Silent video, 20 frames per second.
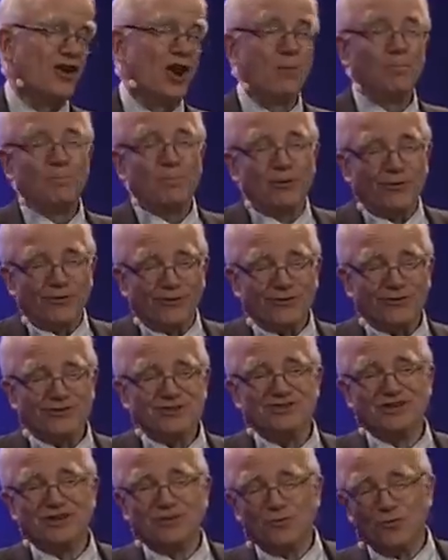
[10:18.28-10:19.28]

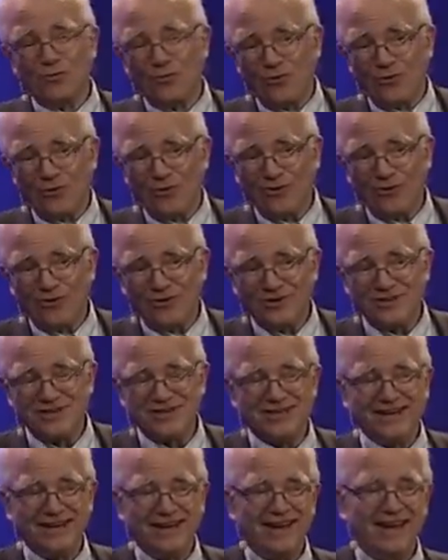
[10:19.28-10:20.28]
numbers and
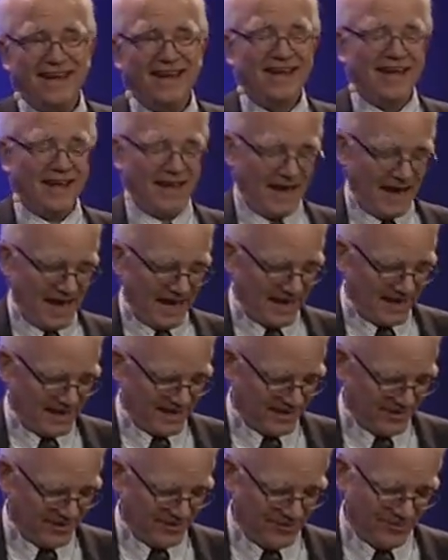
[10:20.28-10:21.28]
words, and
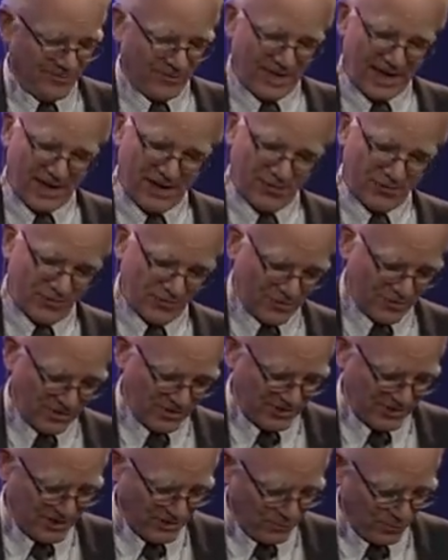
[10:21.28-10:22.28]
how good they